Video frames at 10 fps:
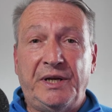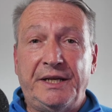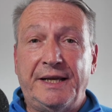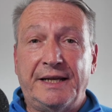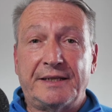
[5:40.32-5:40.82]
when
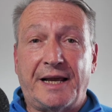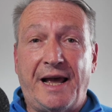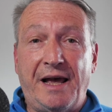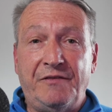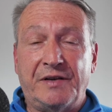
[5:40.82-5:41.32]
you get to
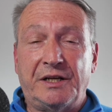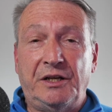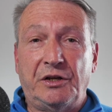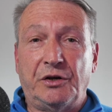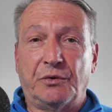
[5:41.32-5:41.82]
heaven,
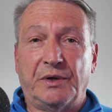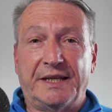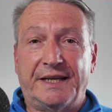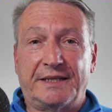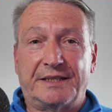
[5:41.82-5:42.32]
you're
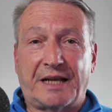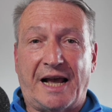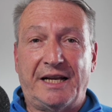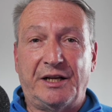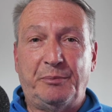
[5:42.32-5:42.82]
really
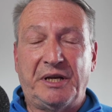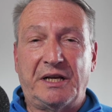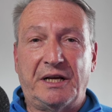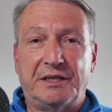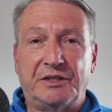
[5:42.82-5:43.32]
excited
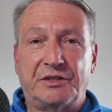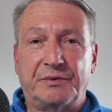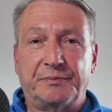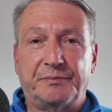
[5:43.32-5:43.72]
because,